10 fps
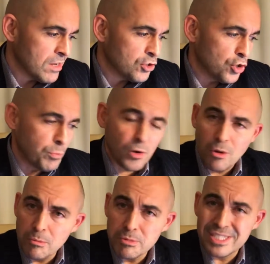2
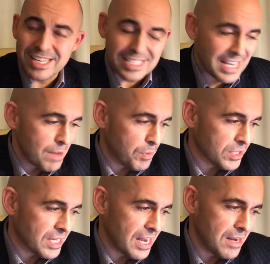problems,
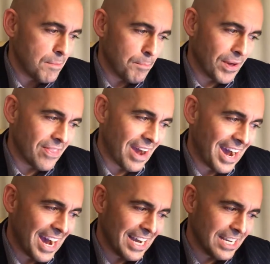68%, but the
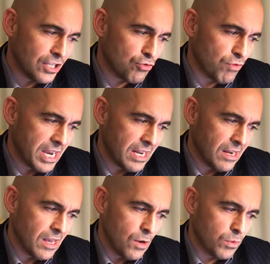highest
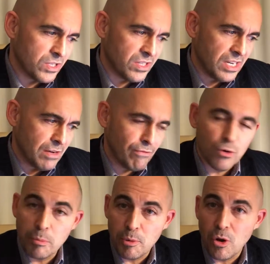rating was 3 and
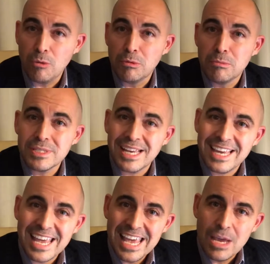4 problems
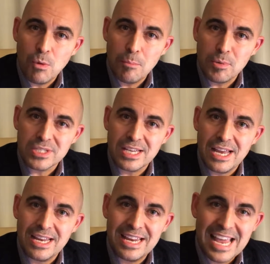at
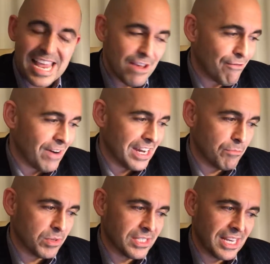81% and
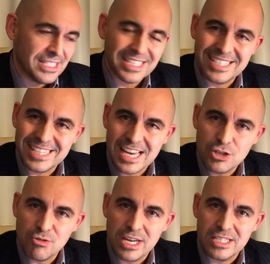85%
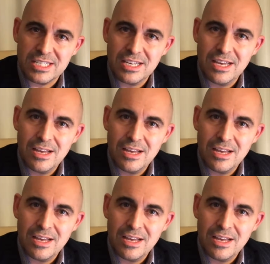success rates.